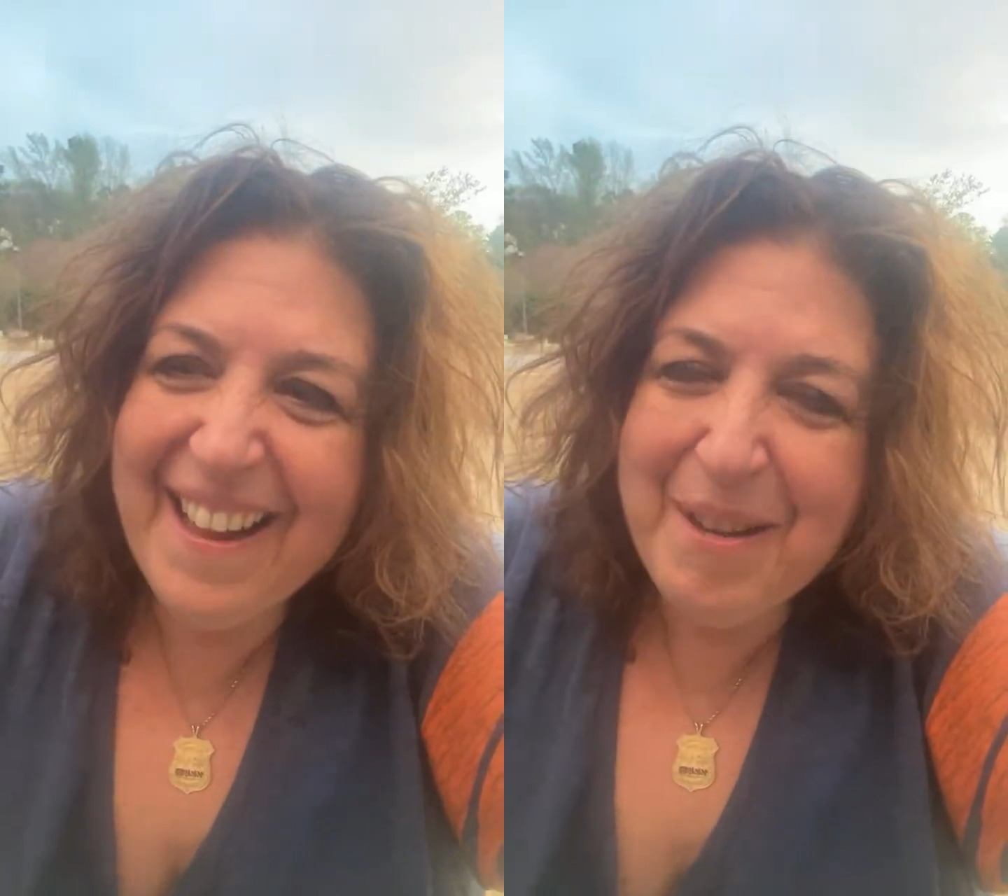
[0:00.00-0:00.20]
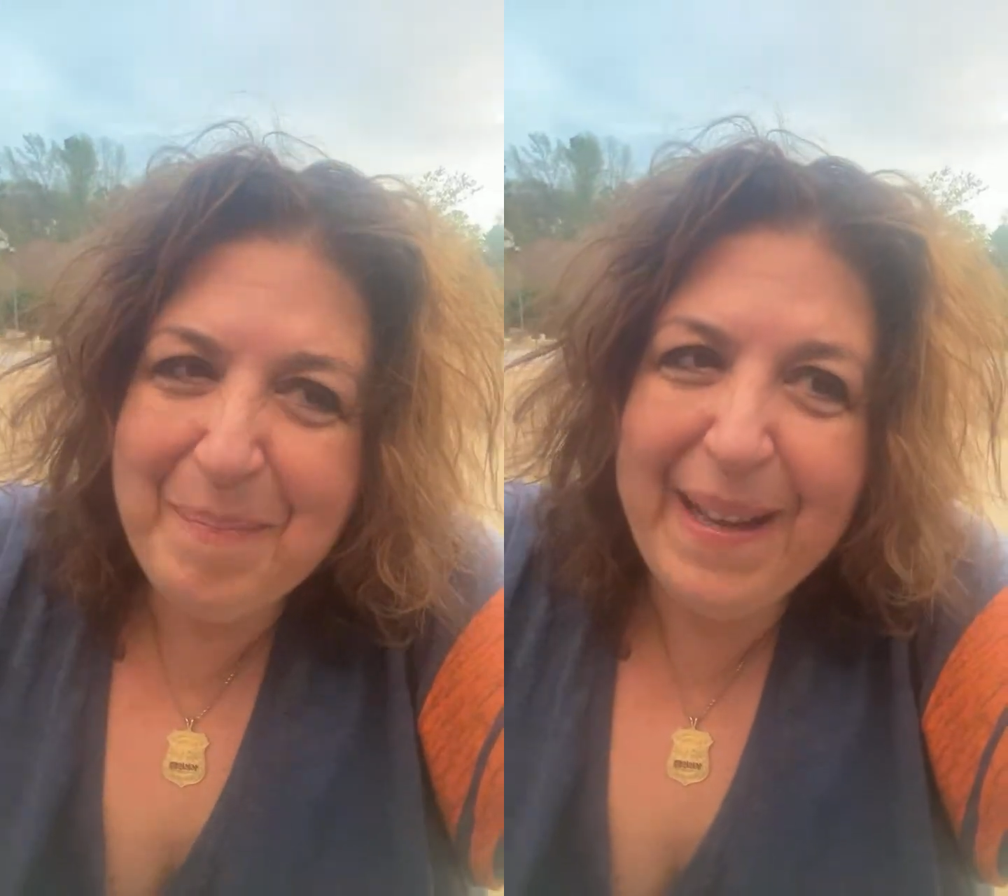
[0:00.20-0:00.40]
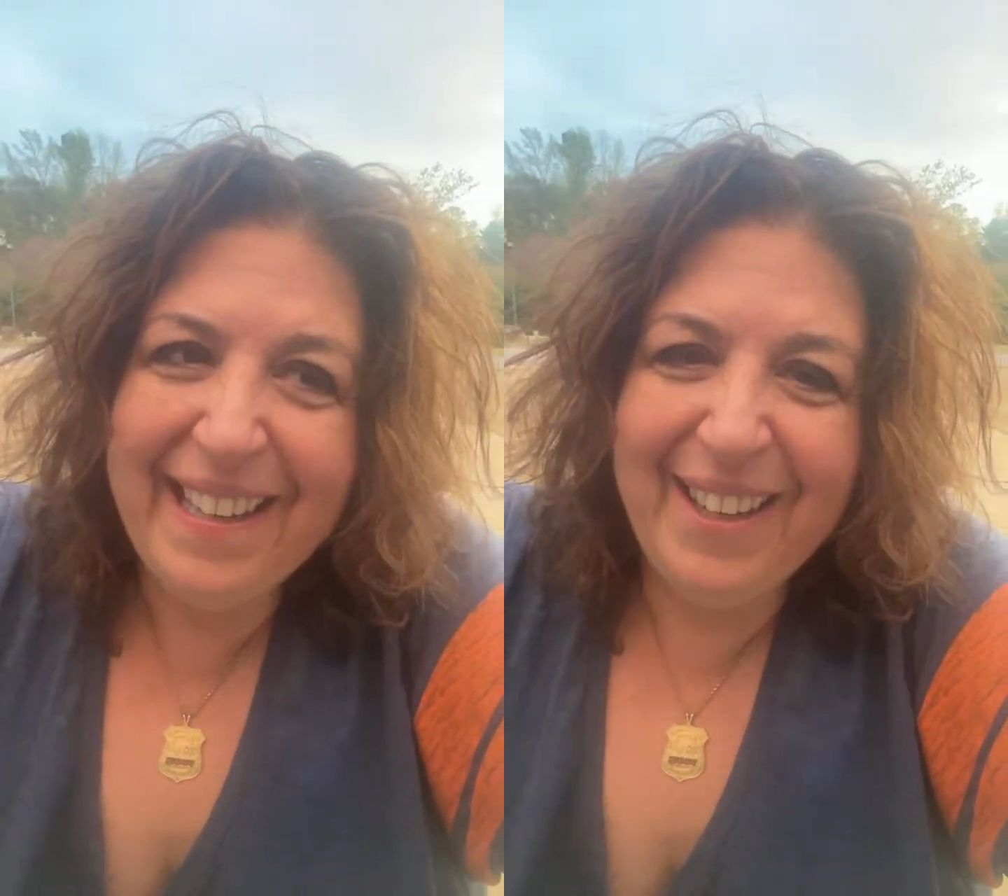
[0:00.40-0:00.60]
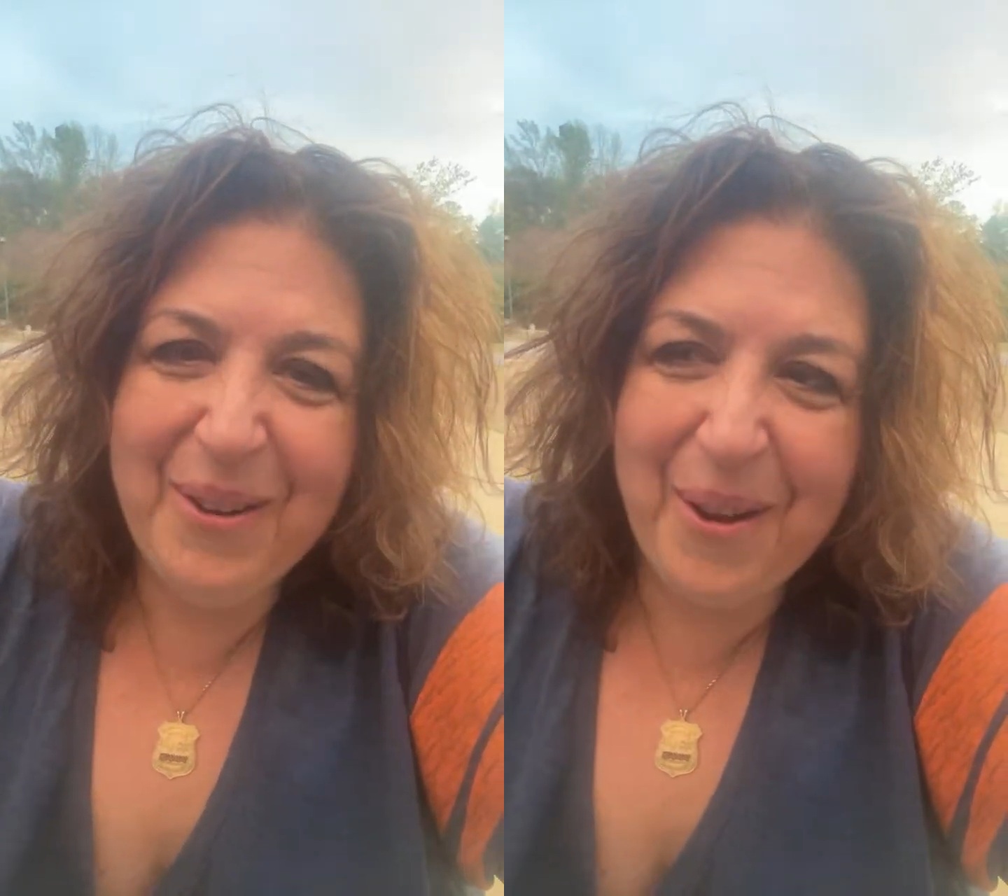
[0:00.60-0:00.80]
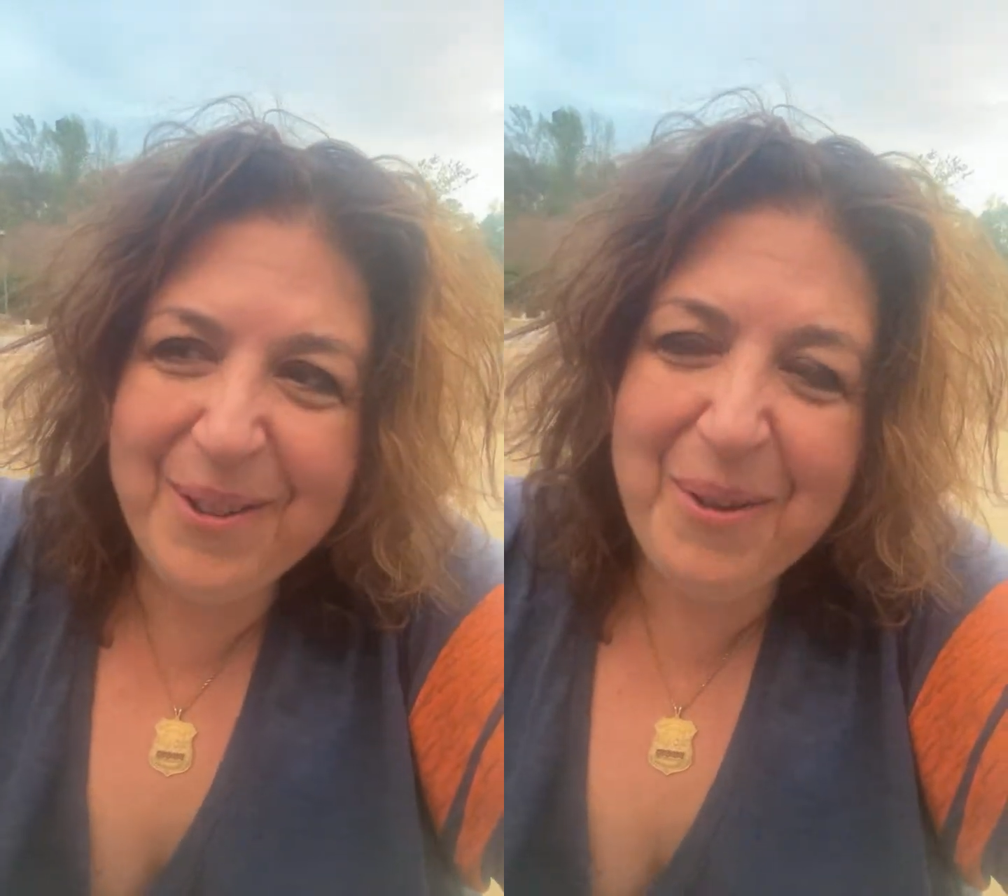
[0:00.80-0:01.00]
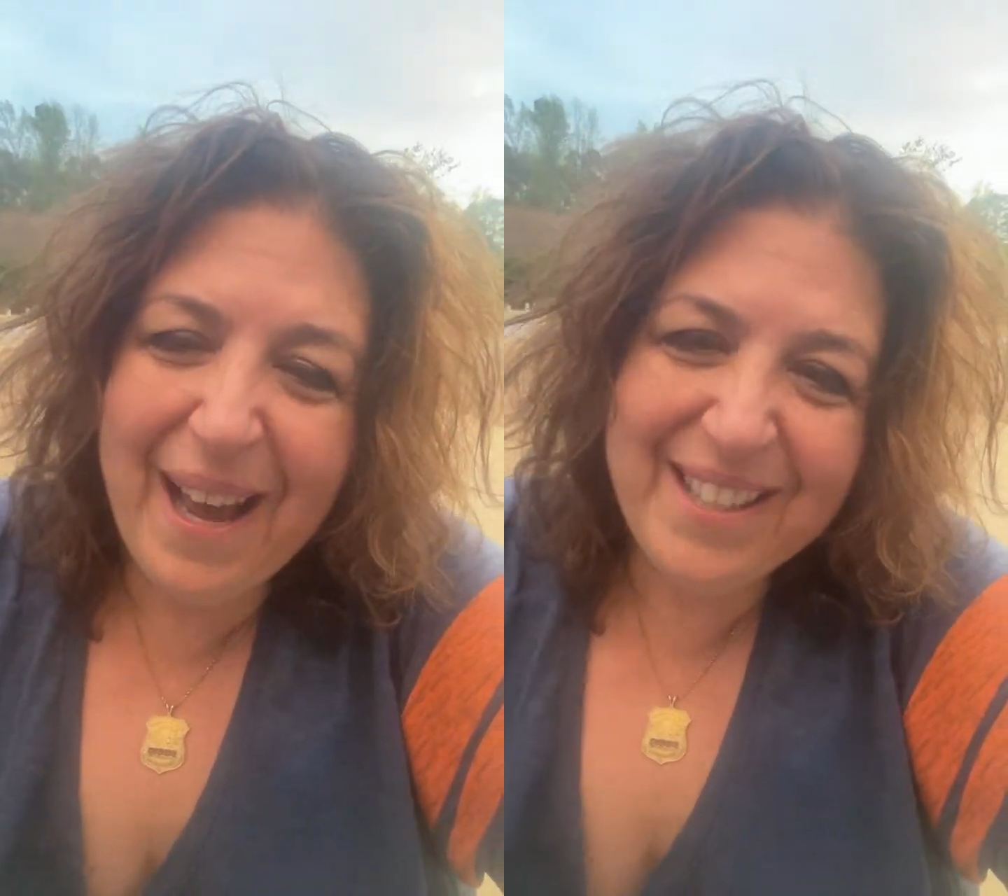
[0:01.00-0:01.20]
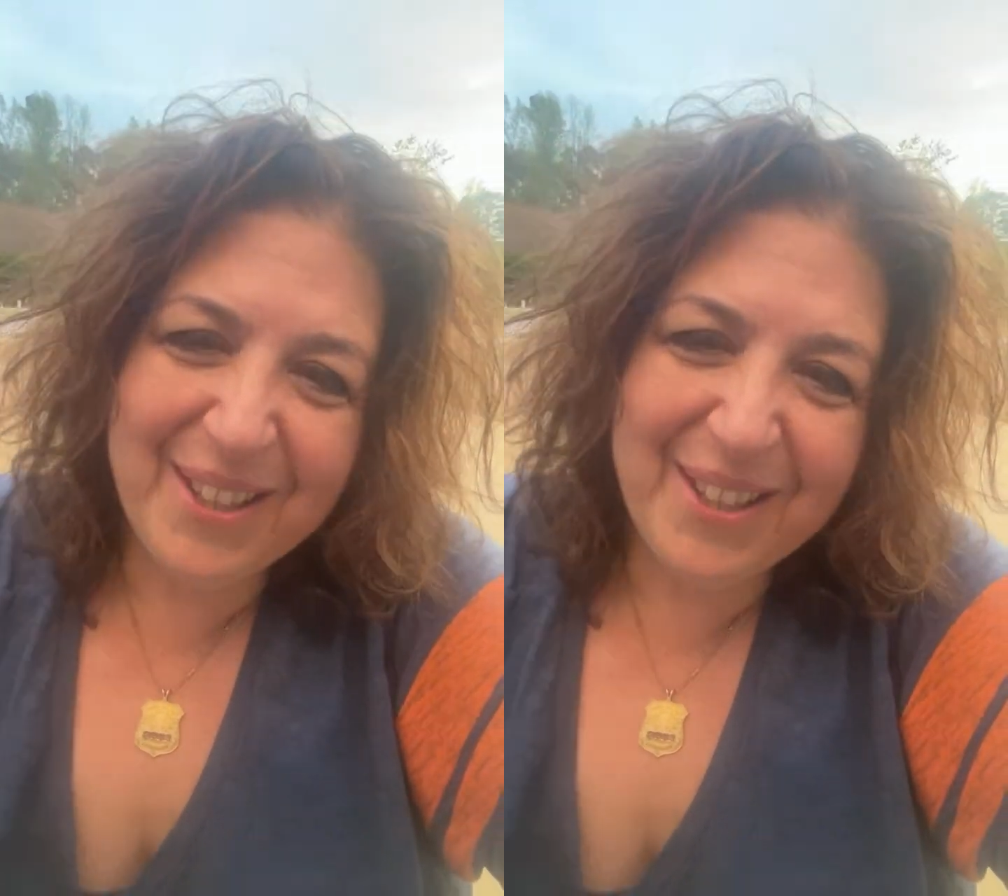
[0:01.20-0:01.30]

But it also has a